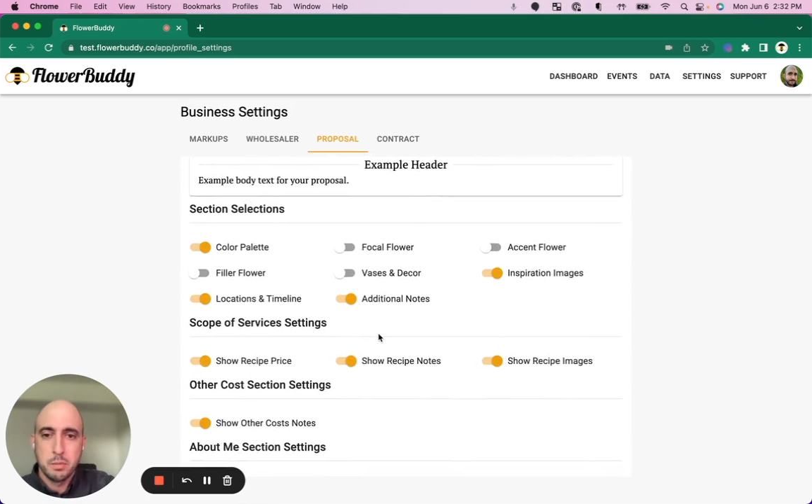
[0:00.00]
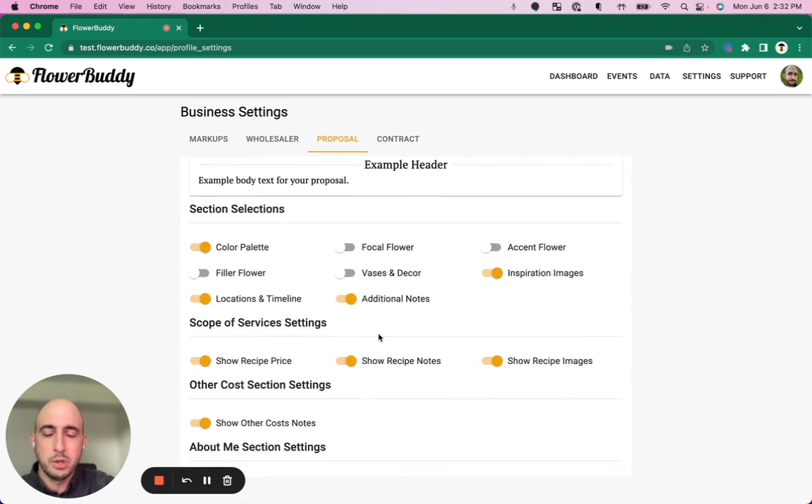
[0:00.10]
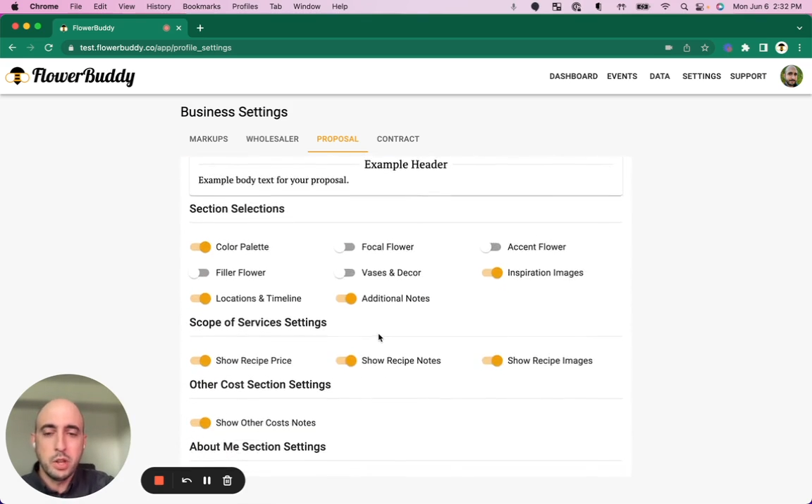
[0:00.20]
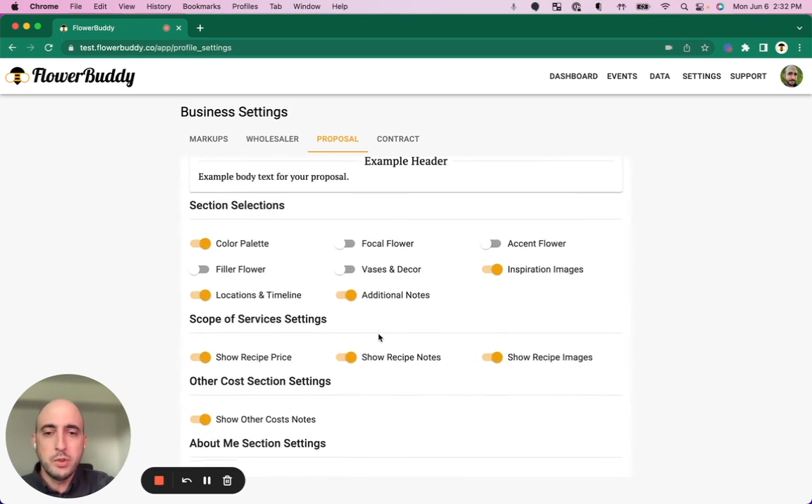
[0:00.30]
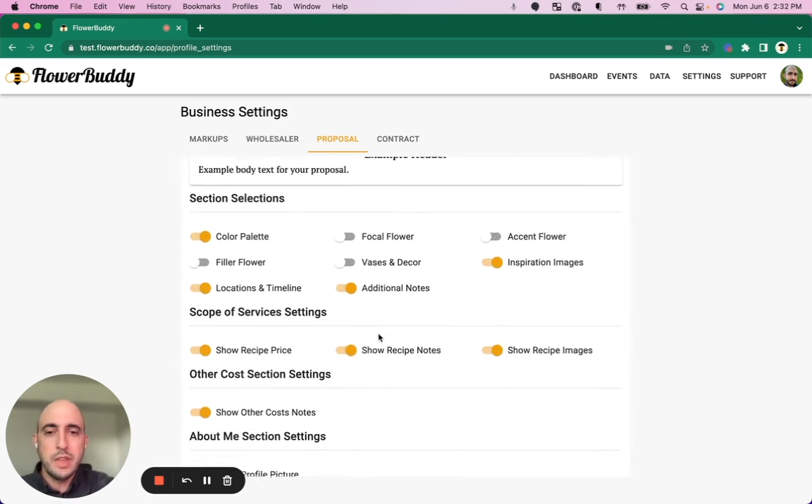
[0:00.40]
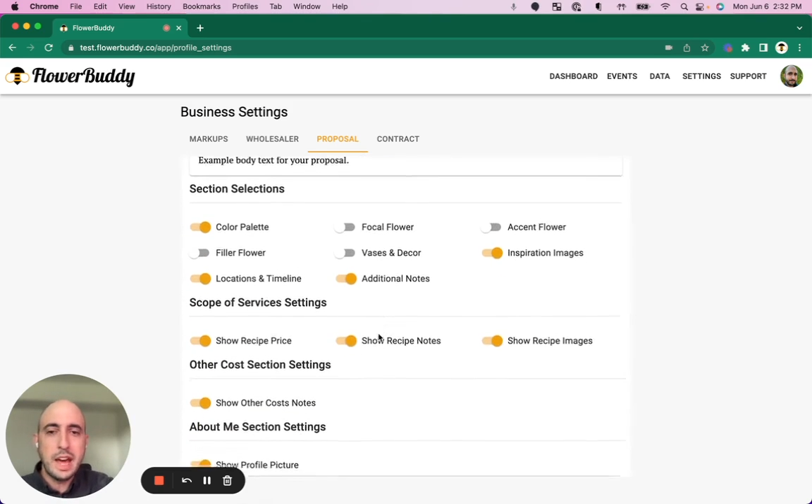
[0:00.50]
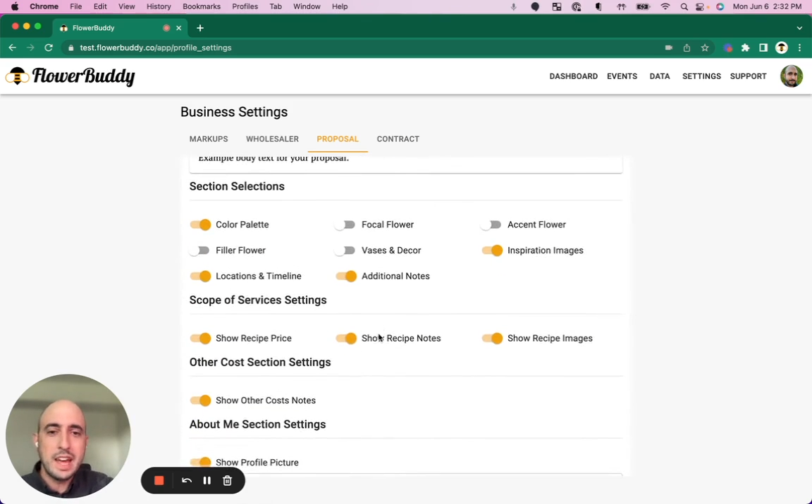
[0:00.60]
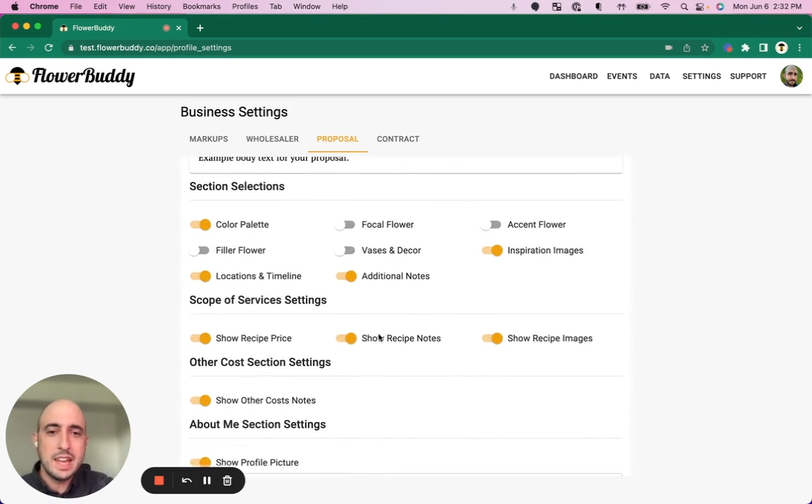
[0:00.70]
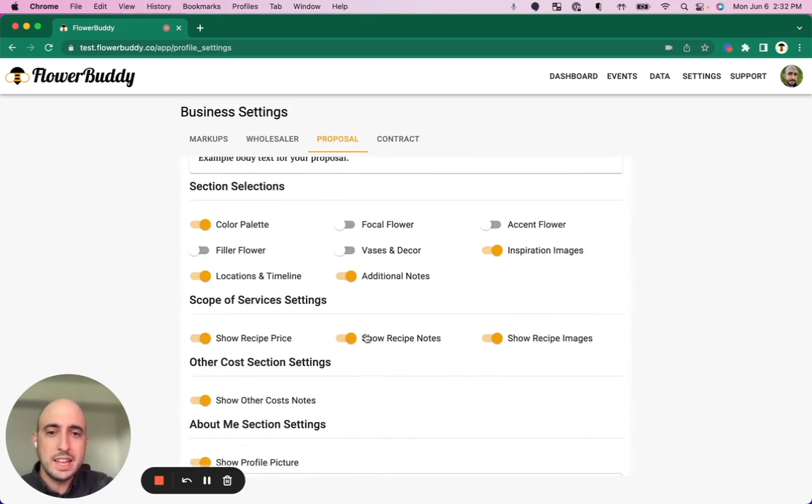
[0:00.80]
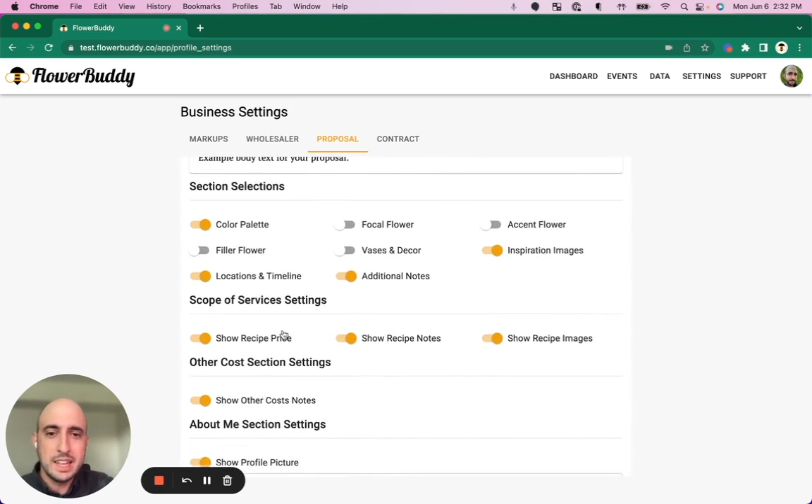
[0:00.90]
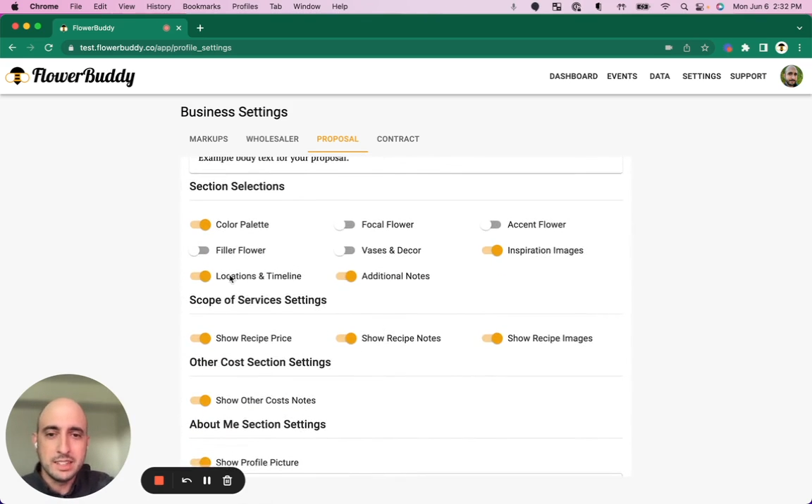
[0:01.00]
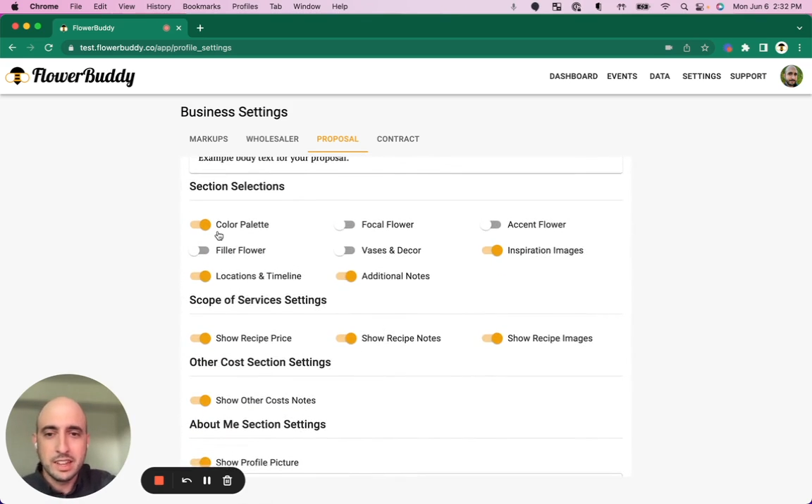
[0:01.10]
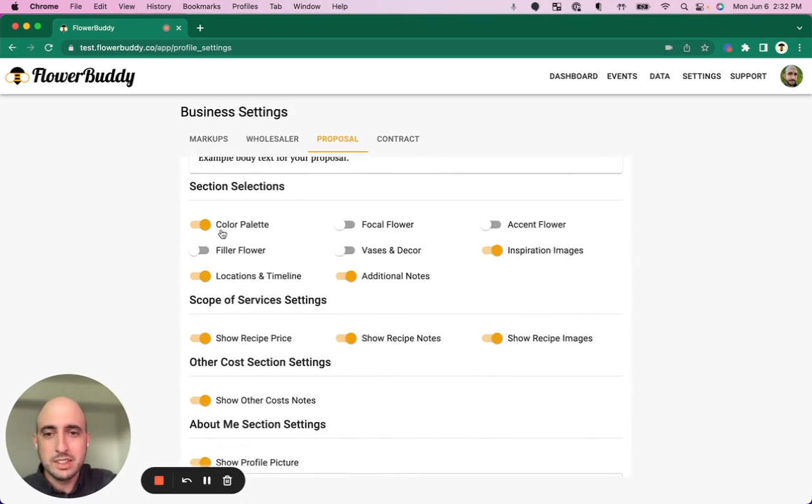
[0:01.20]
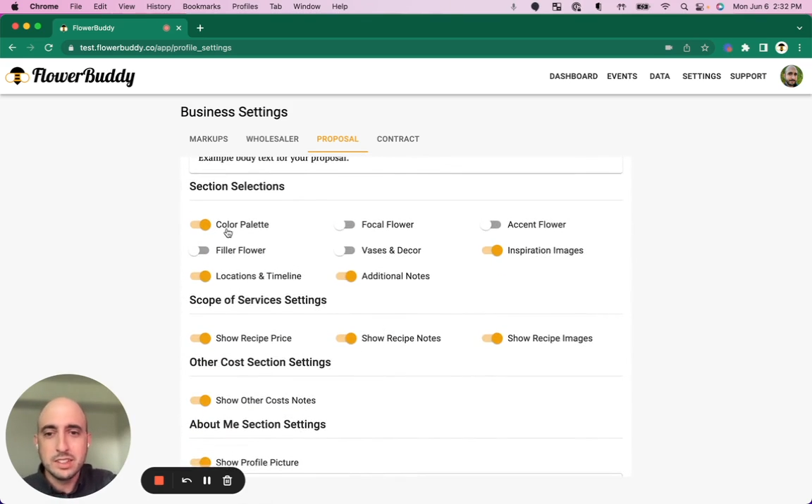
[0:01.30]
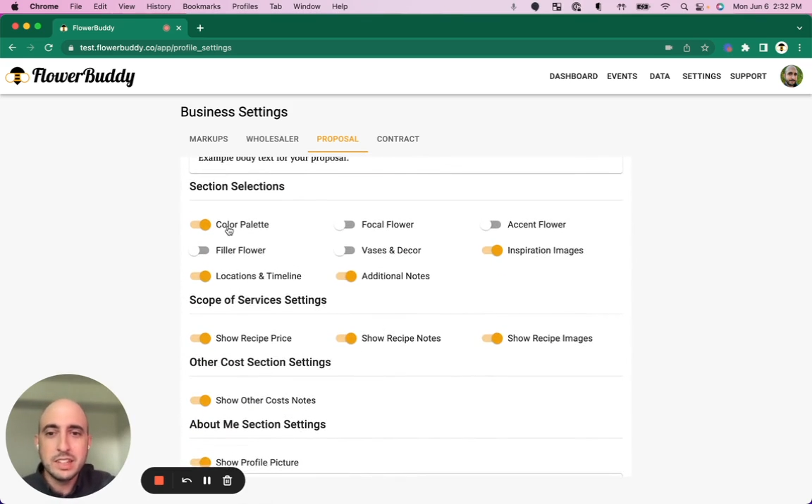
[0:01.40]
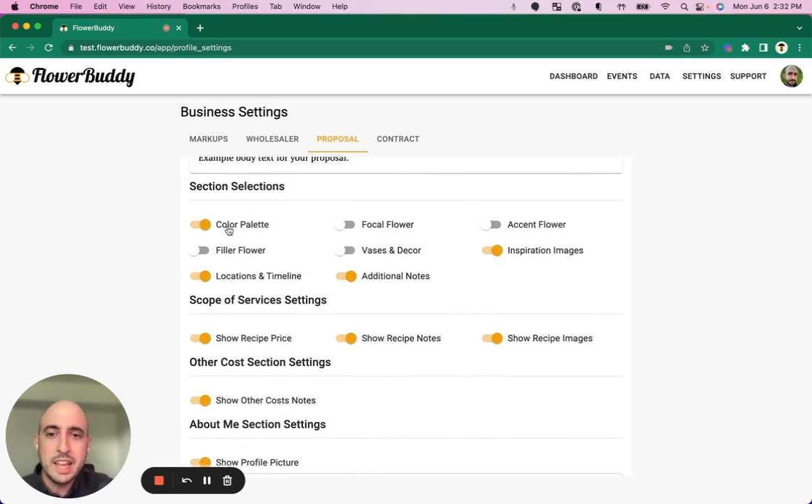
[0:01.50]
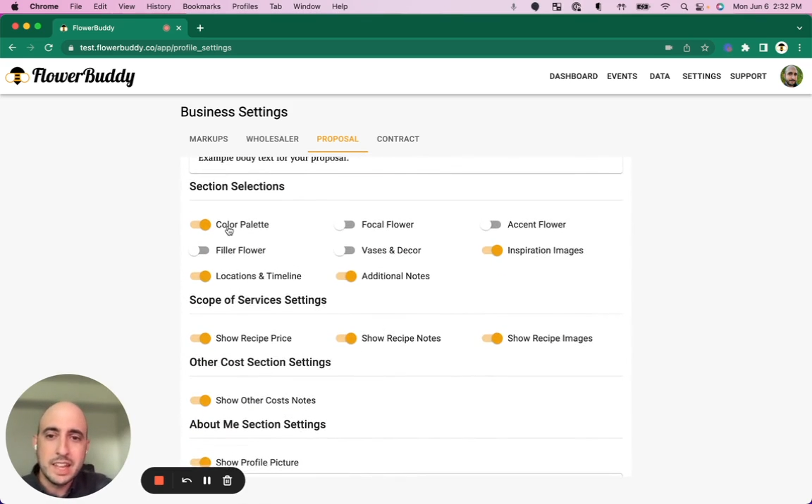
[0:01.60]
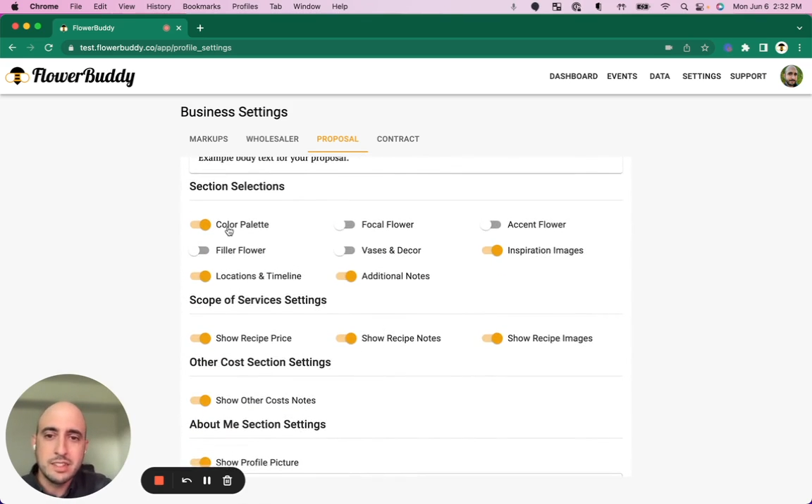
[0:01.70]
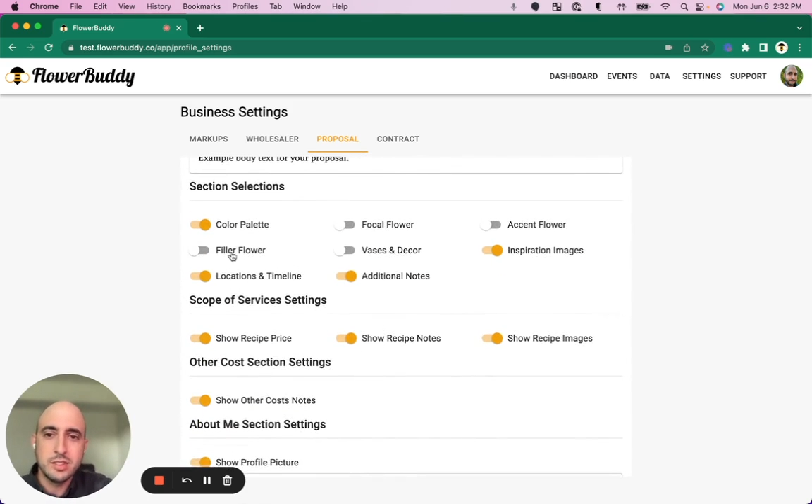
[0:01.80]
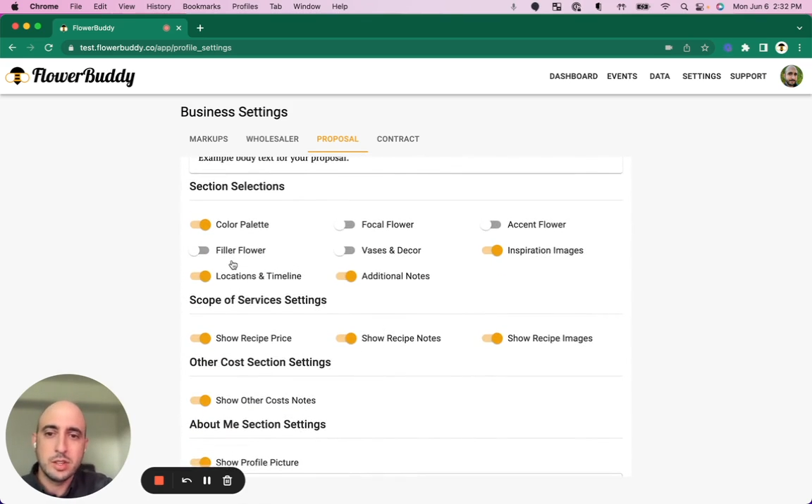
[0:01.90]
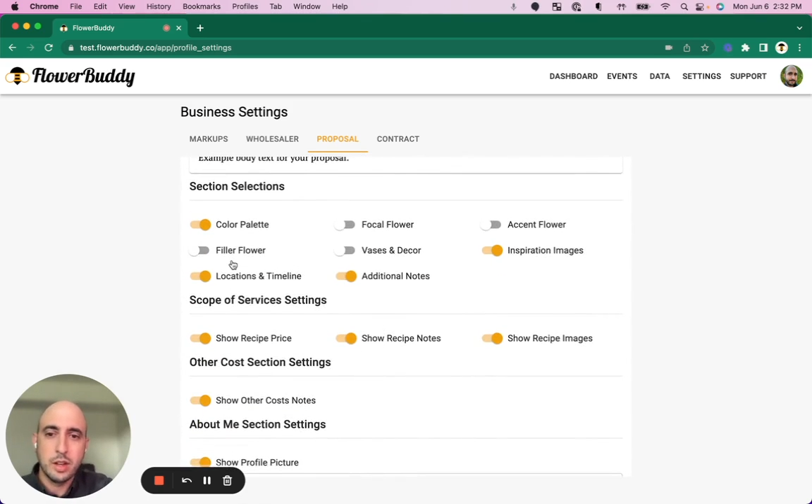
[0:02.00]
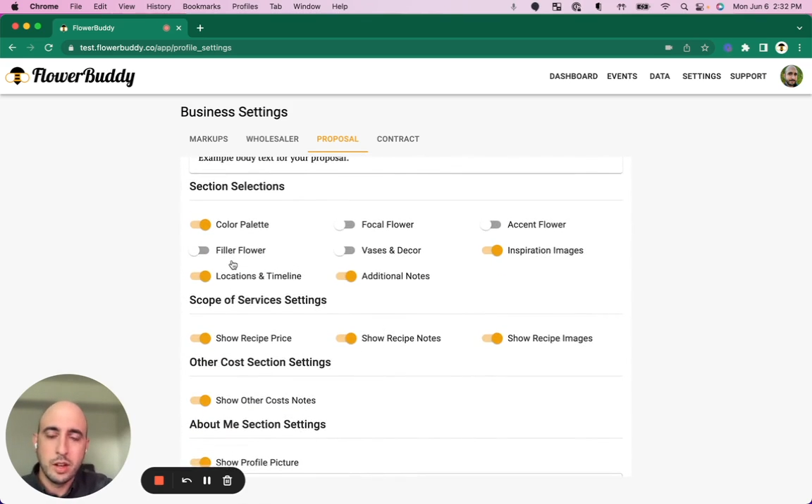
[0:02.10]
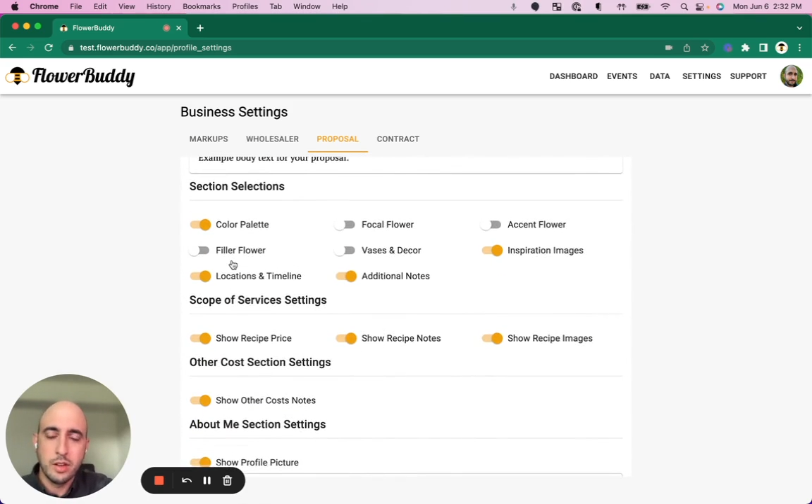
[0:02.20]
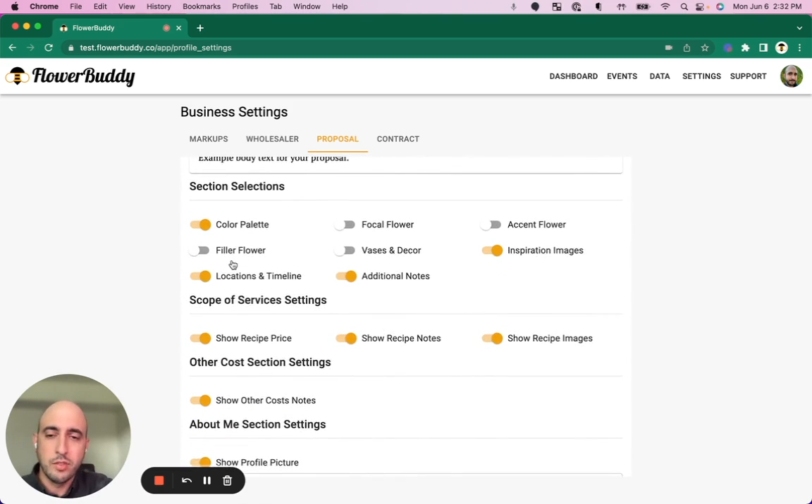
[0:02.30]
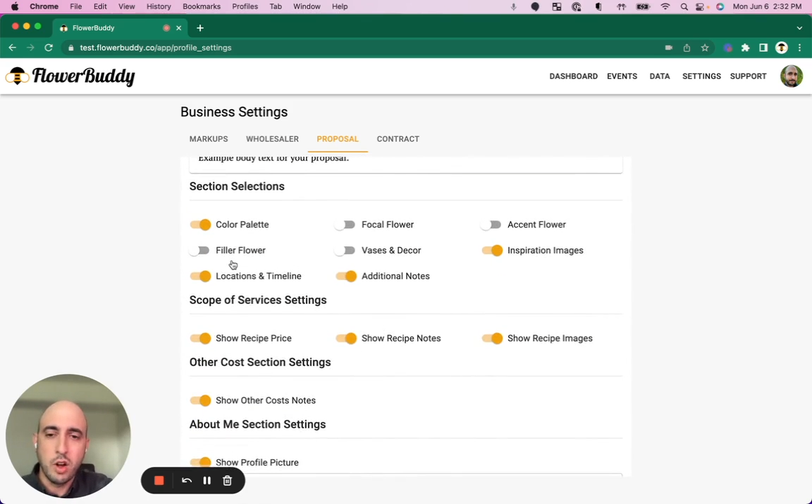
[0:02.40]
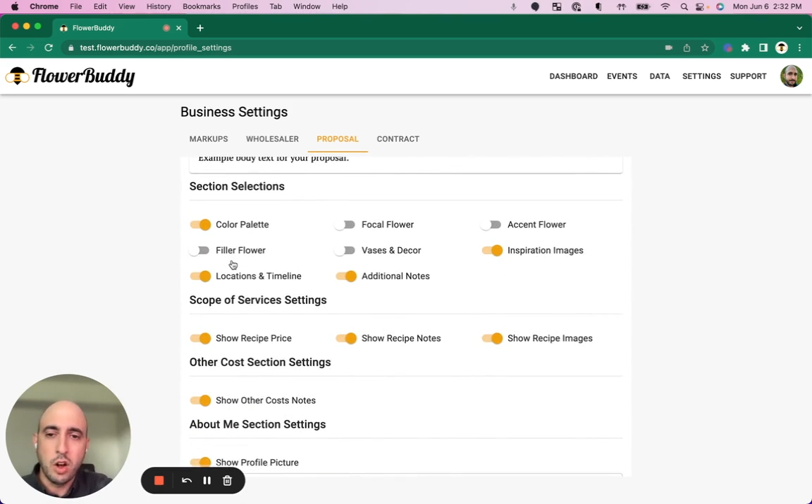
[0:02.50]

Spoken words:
Below that is a list of